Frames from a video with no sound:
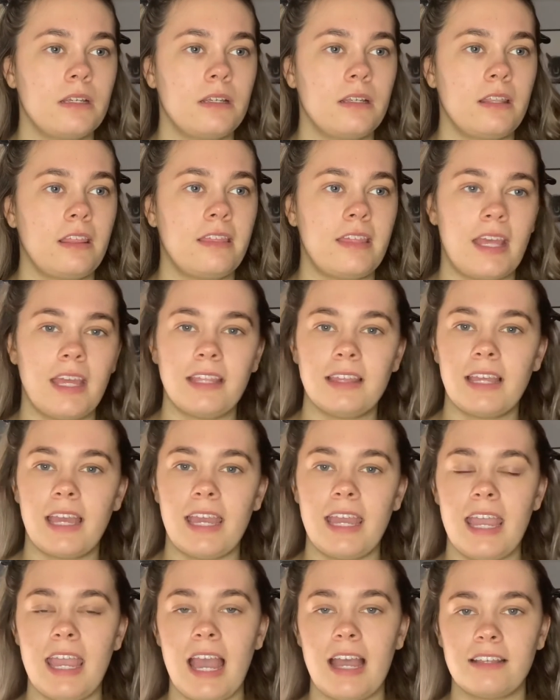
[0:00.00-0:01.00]
thing that
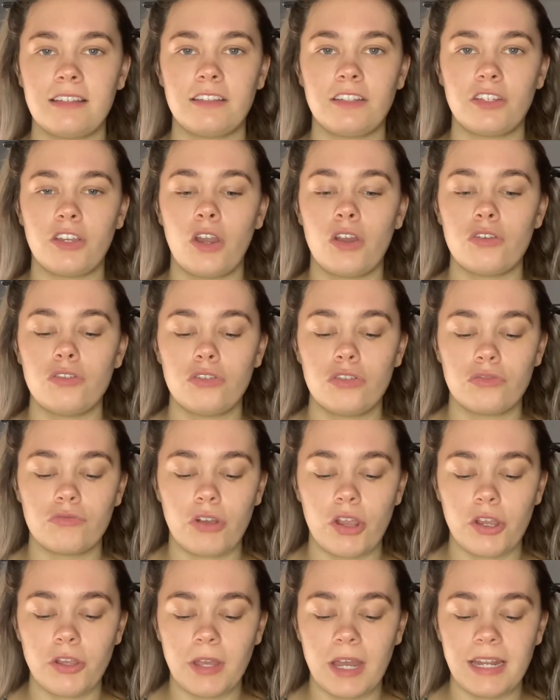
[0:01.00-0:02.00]
he has to go
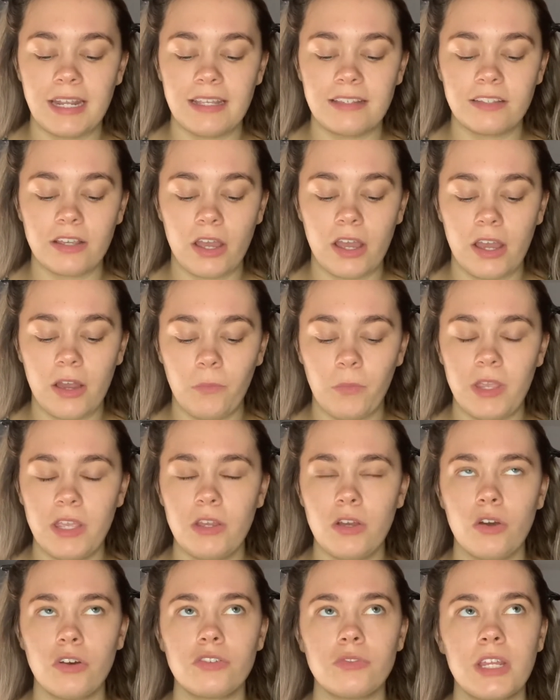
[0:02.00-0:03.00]
through, and he
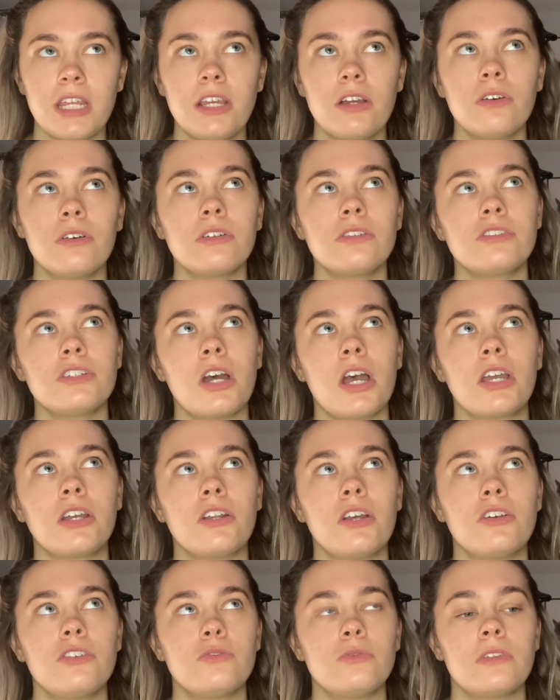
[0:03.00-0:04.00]
got
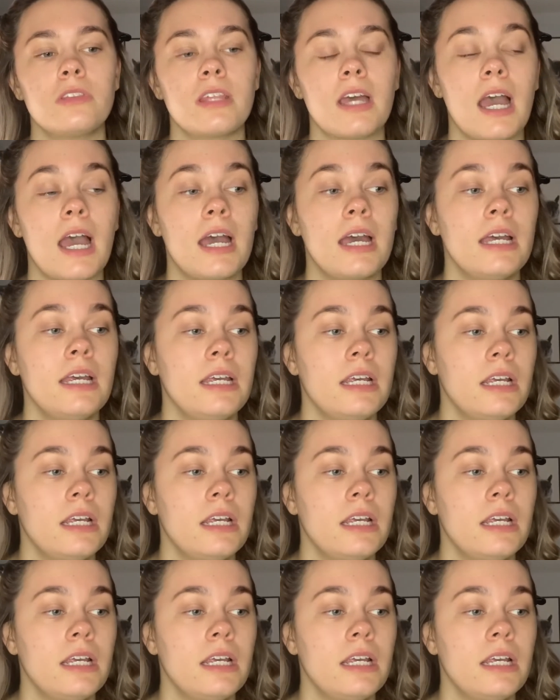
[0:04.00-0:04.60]
diagnosed with that.